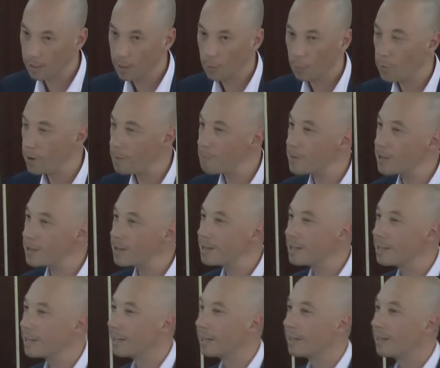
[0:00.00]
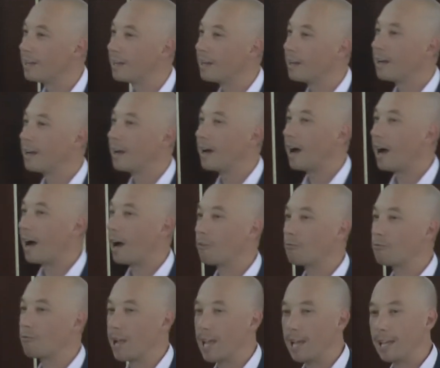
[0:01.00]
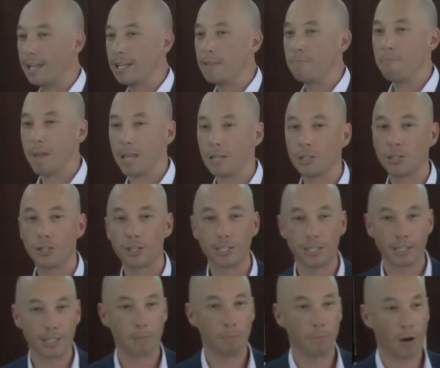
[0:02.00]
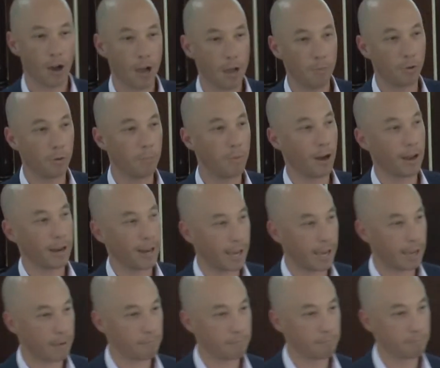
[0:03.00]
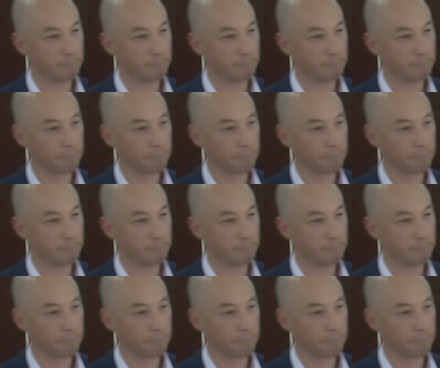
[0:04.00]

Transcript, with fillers: Women are rarely mentioned in the Bible by name.